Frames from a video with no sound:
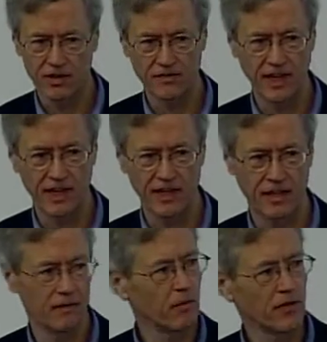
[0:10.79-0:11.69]
of Dan
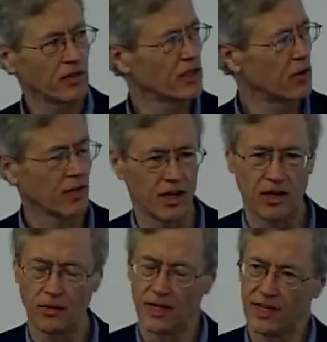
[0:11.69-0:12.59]
a month or so
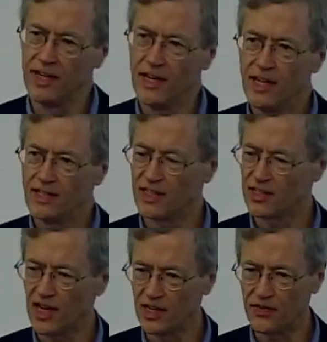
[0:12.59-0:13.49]
ago and
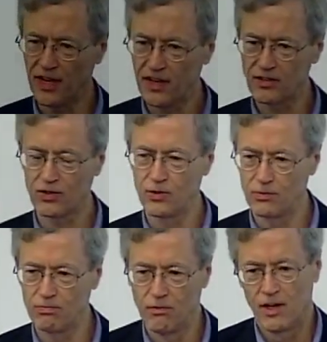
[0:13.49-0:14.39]
decided there
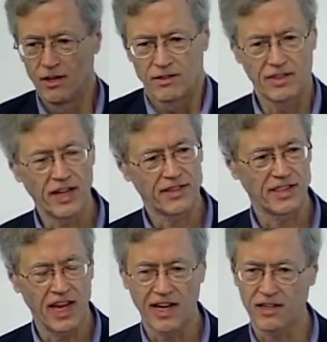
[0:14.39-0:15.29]
to take the
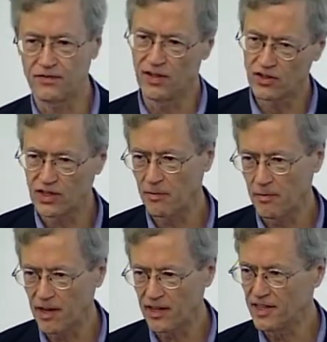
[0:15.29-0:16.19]
tack of here's some of
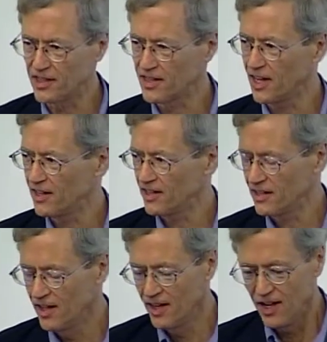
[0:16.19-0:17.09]
my latest data
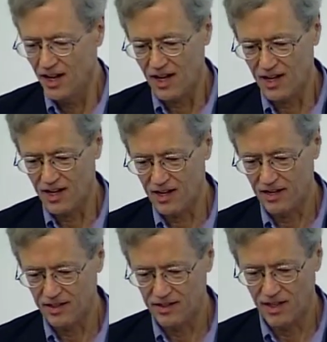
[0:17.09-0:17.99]

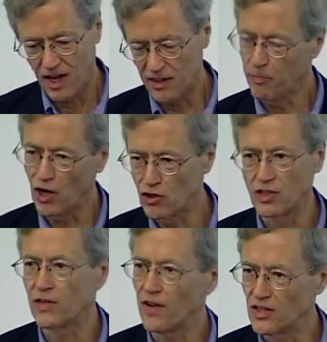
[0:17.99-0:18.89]
uh, on the
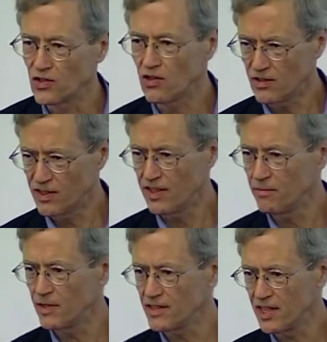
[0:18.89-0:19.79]
pleasures of uncertainty,
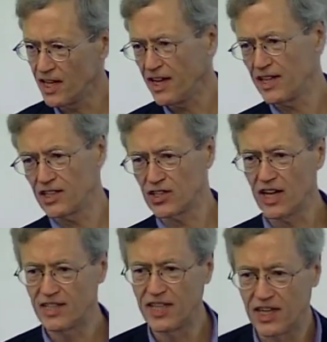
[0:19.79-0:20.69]
but today I
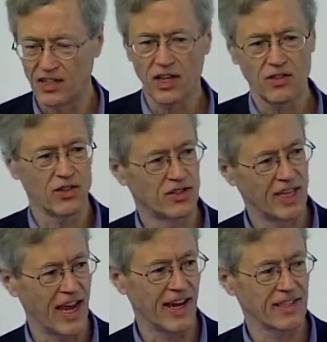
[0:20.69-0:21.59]
decided to take another
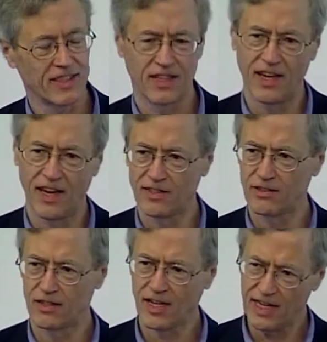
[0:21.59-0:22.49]
tack and
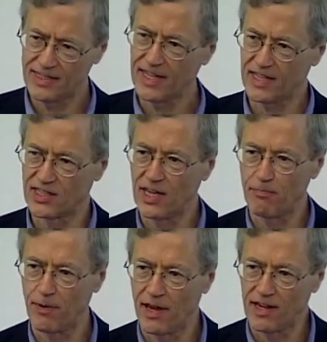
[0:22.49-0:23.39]
to kind of take a
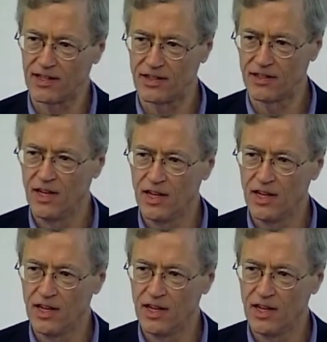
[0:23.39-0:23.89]
step back and